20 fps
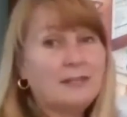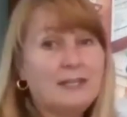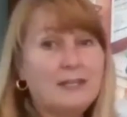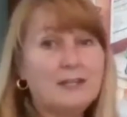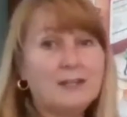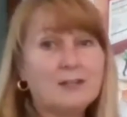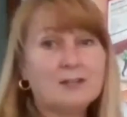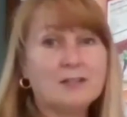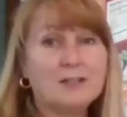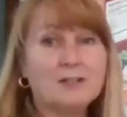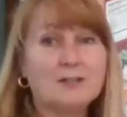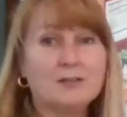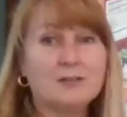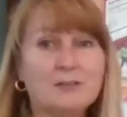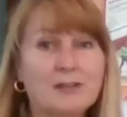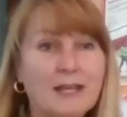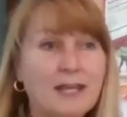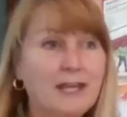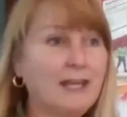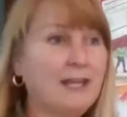eating
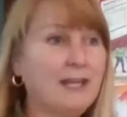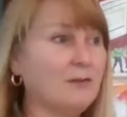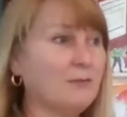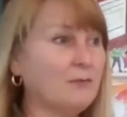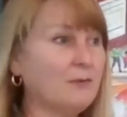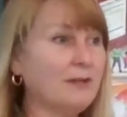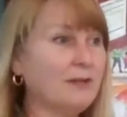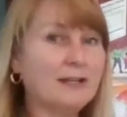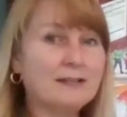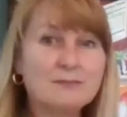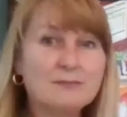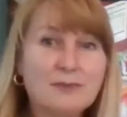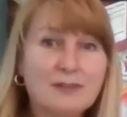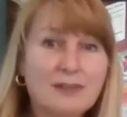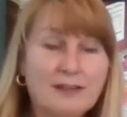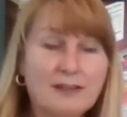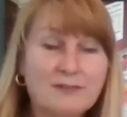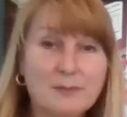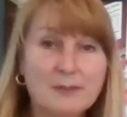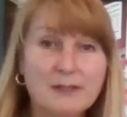alone. Hey, we're not with
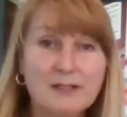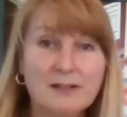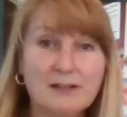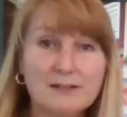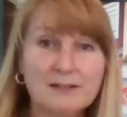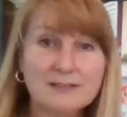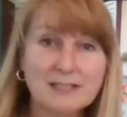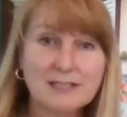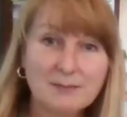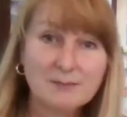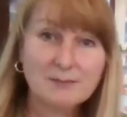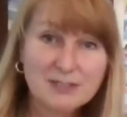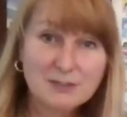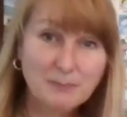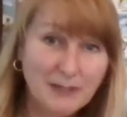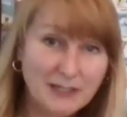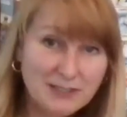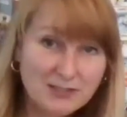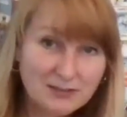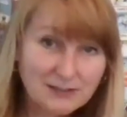everybody all the time,
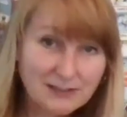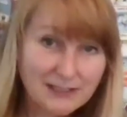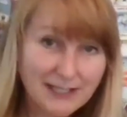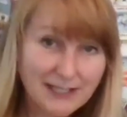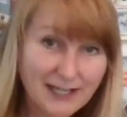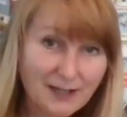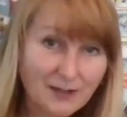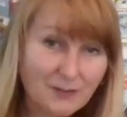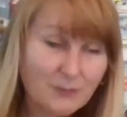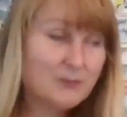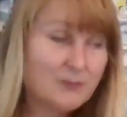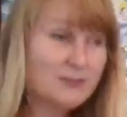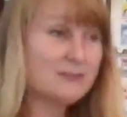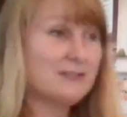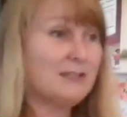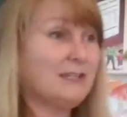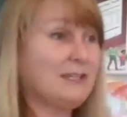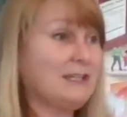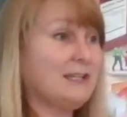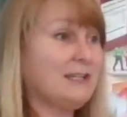especially now. We're
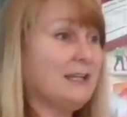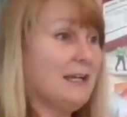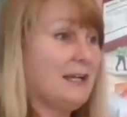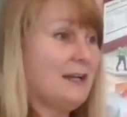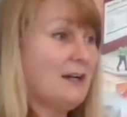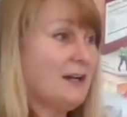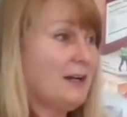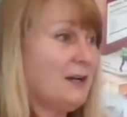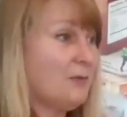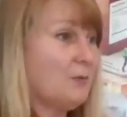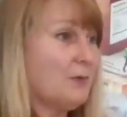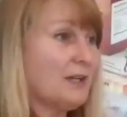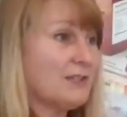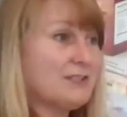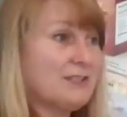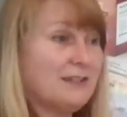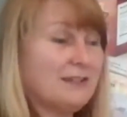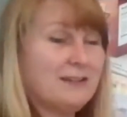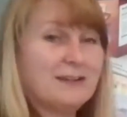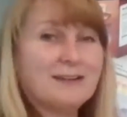sitting, uh,
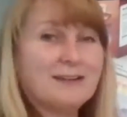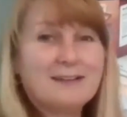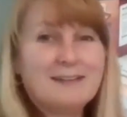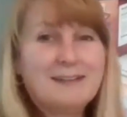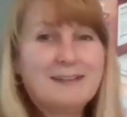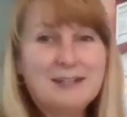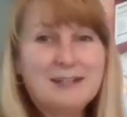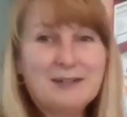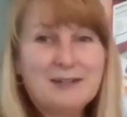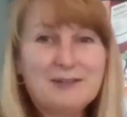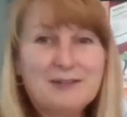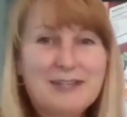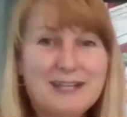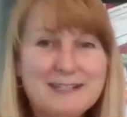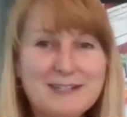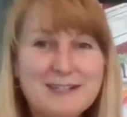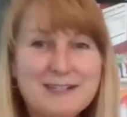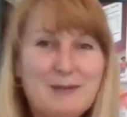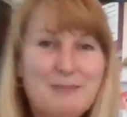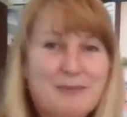watching, uh, you know,
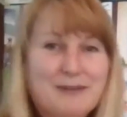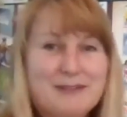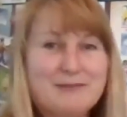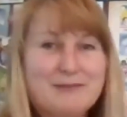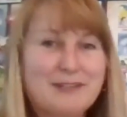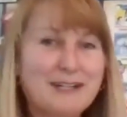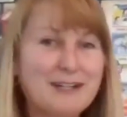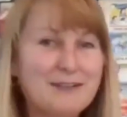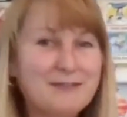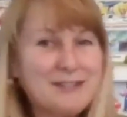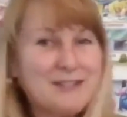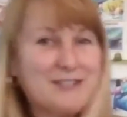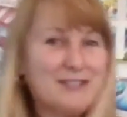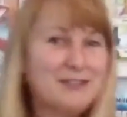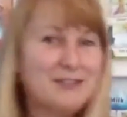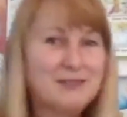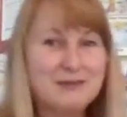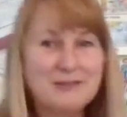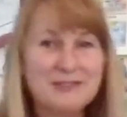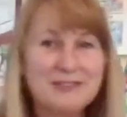catching up on whatever
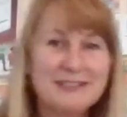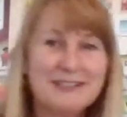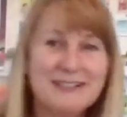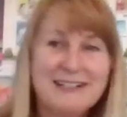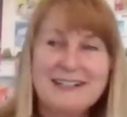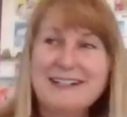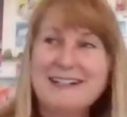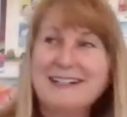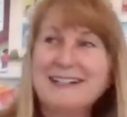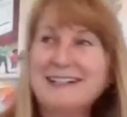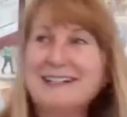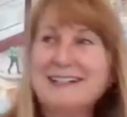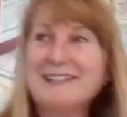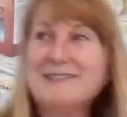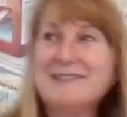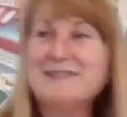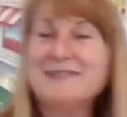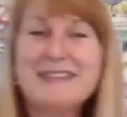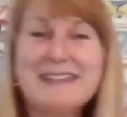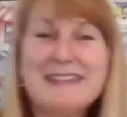show we're,
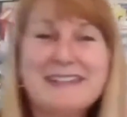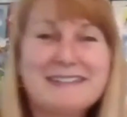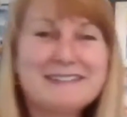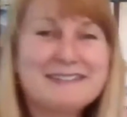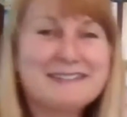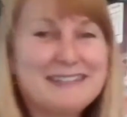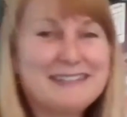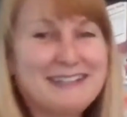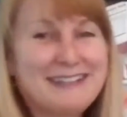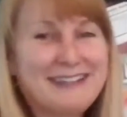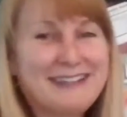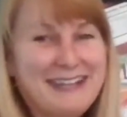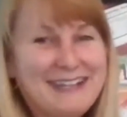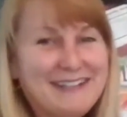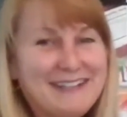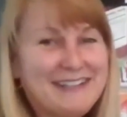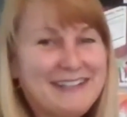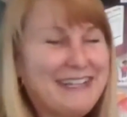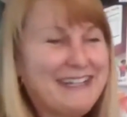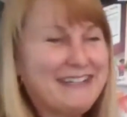um, what do they
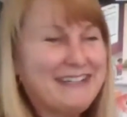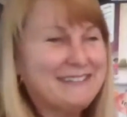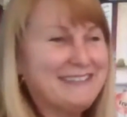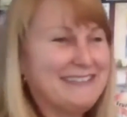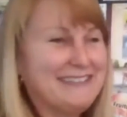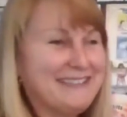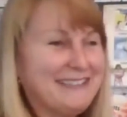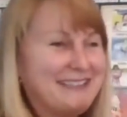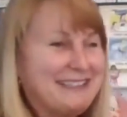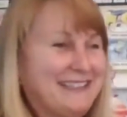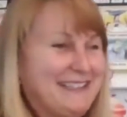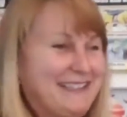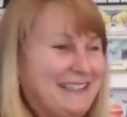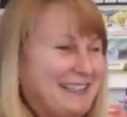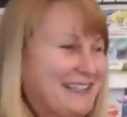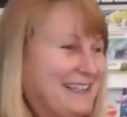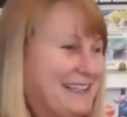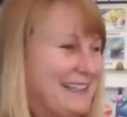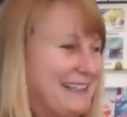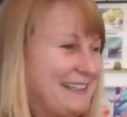call that when they're
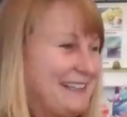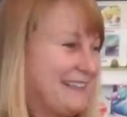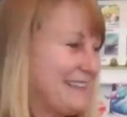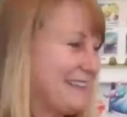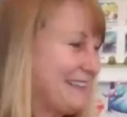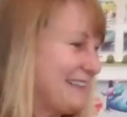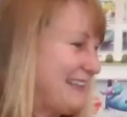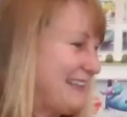uh,